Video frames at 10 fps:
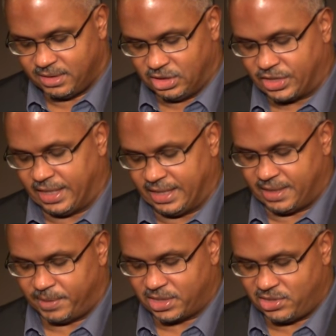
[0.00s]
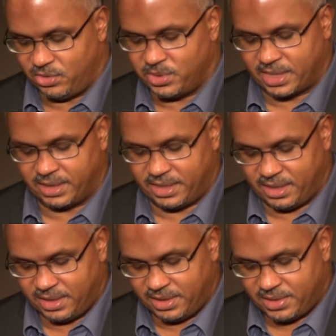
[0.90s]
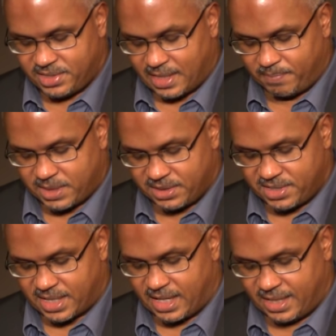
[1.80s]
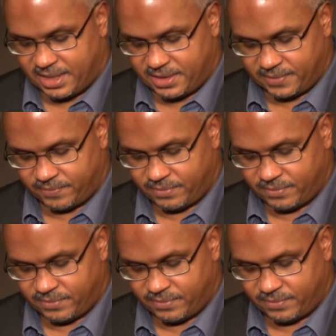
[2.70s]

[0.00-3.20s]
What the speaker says: looking at them accusingly, stepped inside.